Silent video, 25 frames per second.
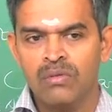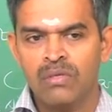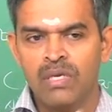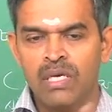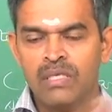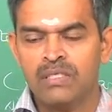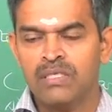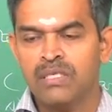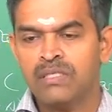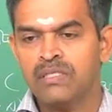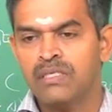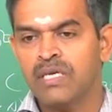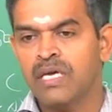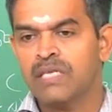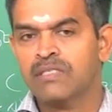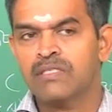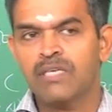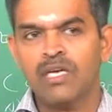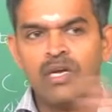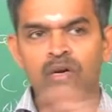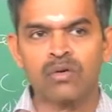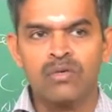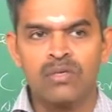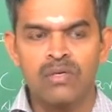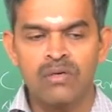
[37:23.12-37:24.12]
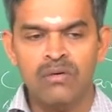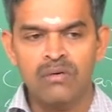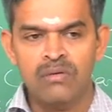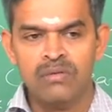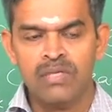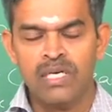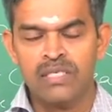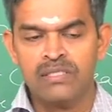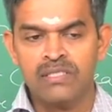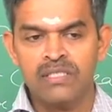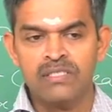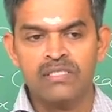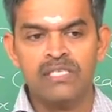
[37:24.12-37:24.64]
the HSE executive,
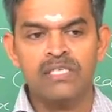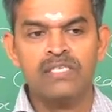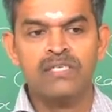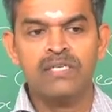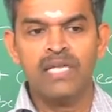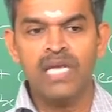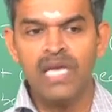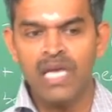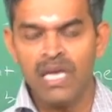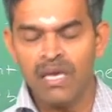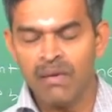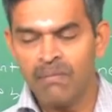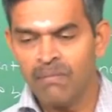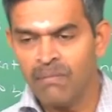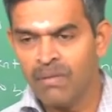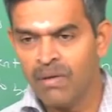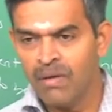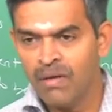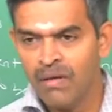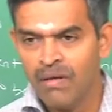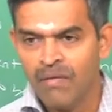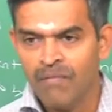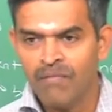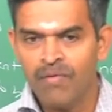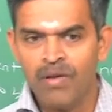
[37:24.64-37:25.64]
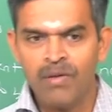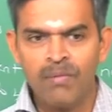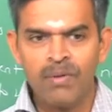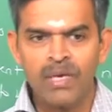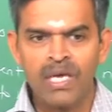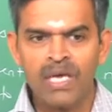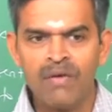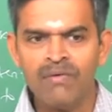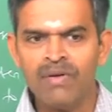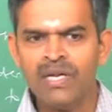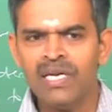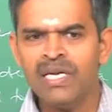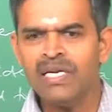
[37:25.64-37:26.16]
the HSE team will be
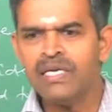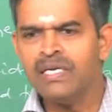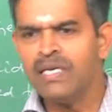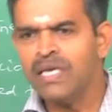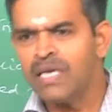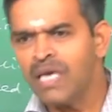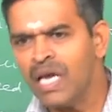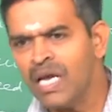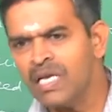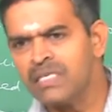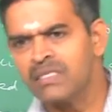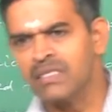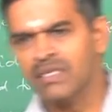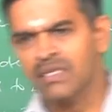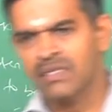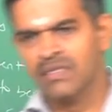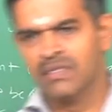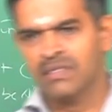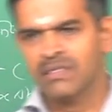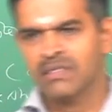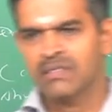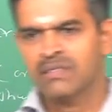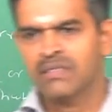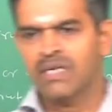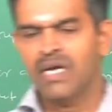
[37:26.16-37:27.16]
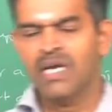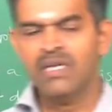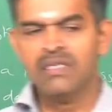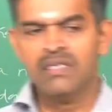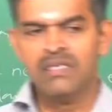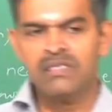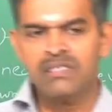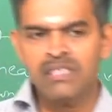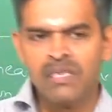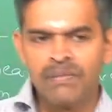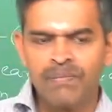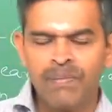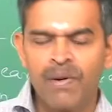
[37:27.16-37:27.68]
given an indication, sir
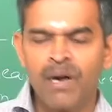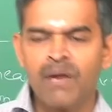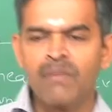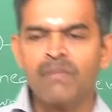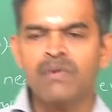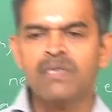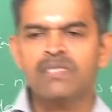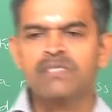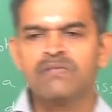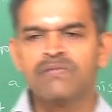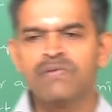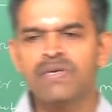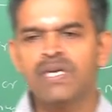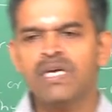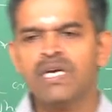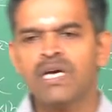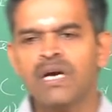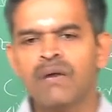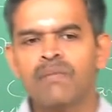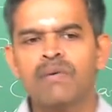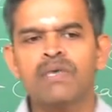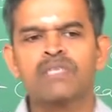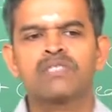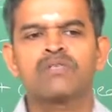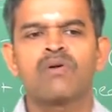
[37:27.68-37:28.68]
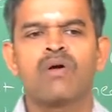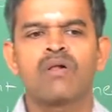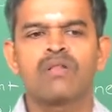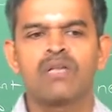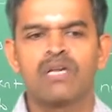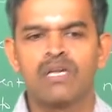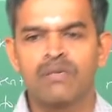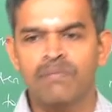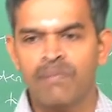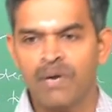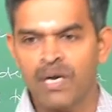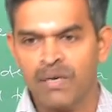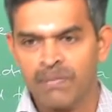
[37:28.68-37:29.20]
this department is weak amongst all
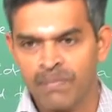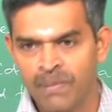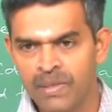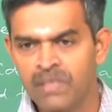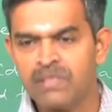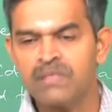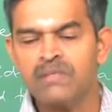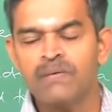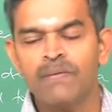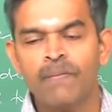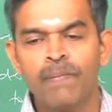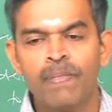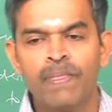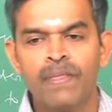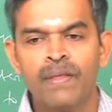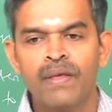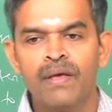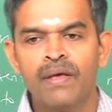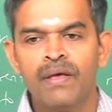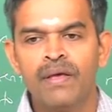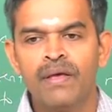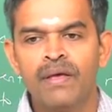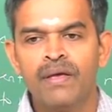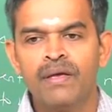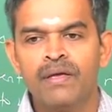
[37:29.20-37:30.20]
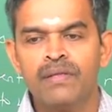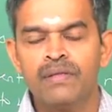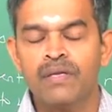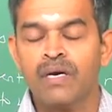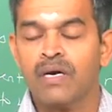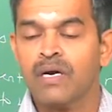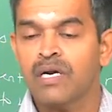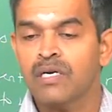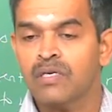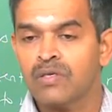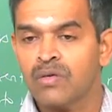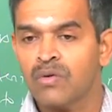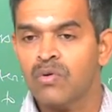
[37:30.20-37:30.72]
the departments, the
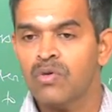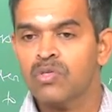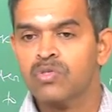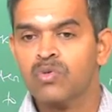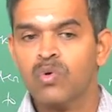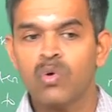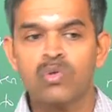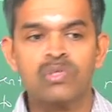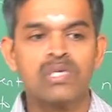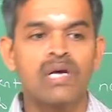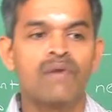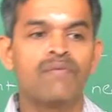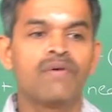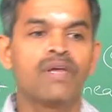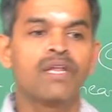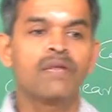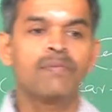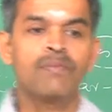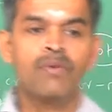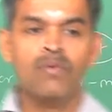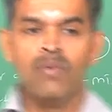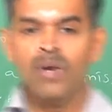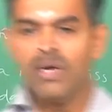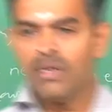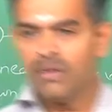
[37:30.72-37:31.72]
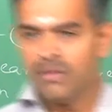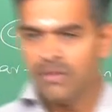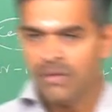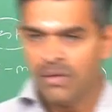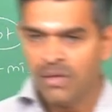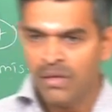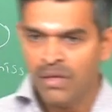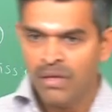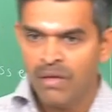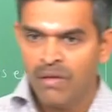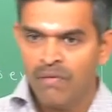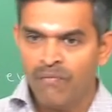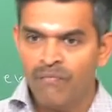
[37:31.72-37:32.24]
control scores are very poor,
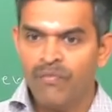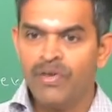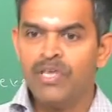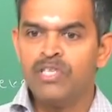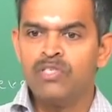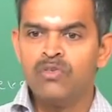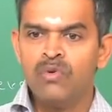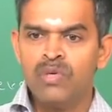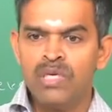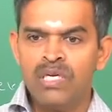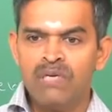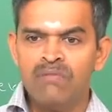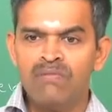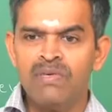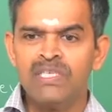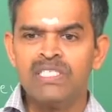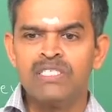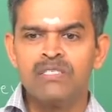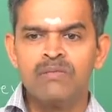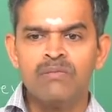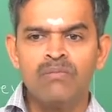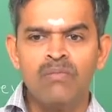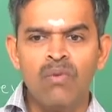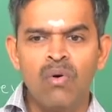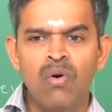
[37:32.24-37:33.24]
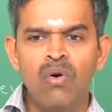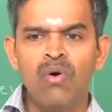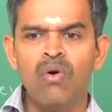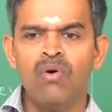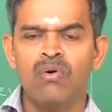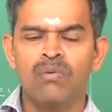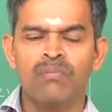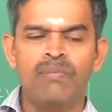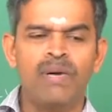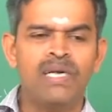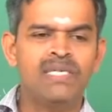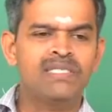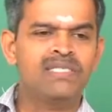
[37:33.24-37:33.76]
we should invest
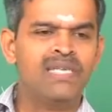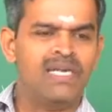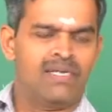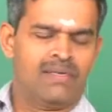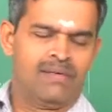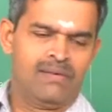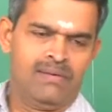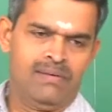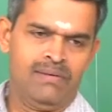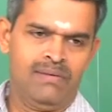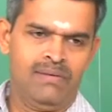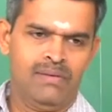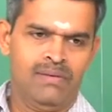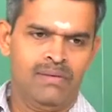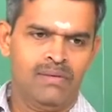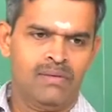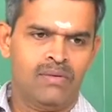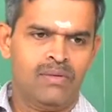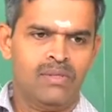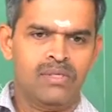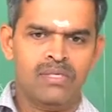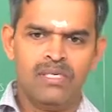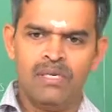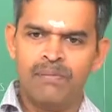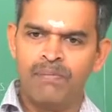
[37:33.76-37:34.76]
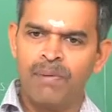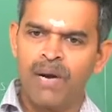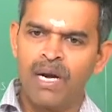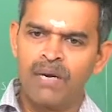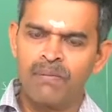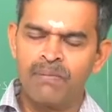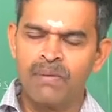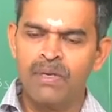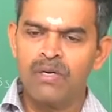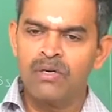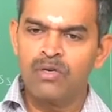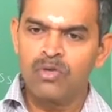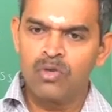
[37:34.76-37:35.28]
more budget to the
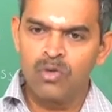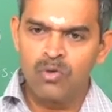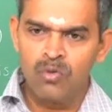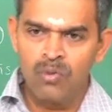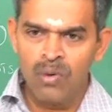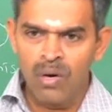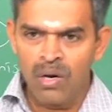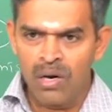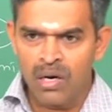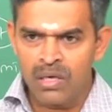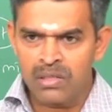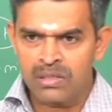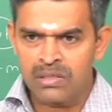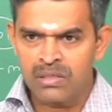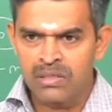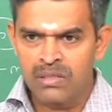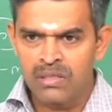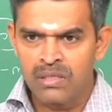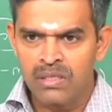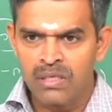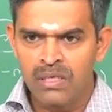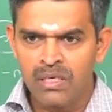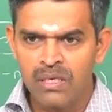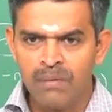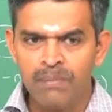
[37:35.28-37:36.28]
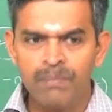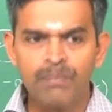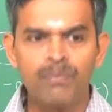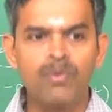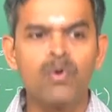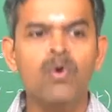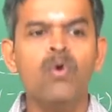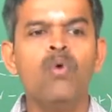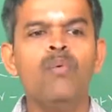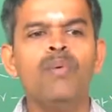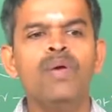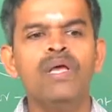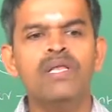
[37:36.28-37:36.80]
department towards
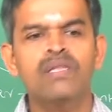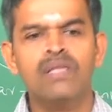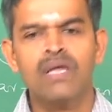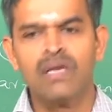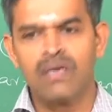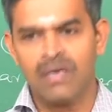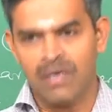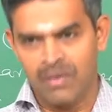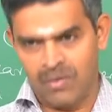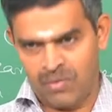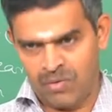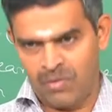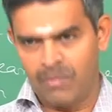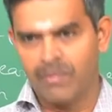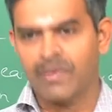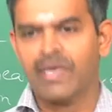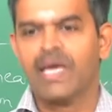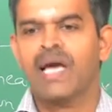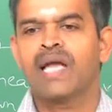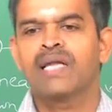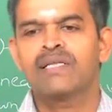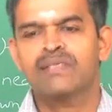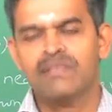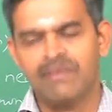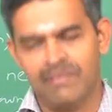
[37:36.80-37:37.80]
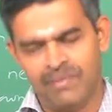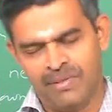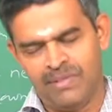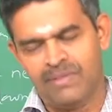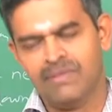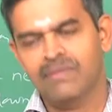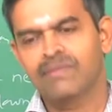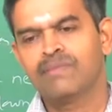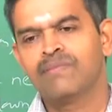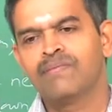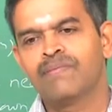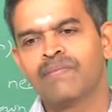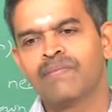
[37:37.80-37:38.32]
improving their control mechanisms.